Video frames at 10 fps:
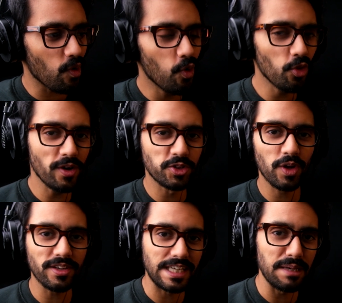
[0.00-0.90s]
although I
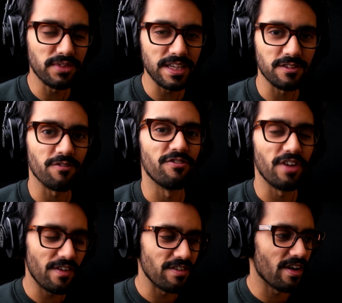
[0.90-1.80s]
do like to keep things
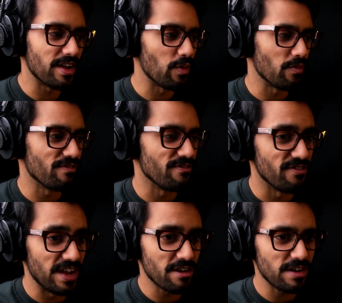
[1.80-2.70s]
very, very
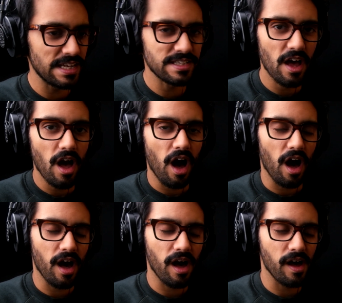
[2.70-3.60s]
varied,
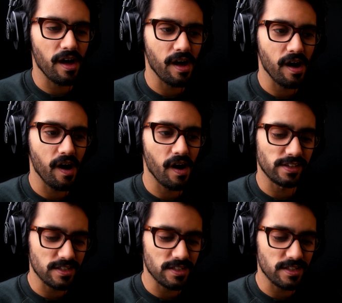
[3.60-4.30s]
I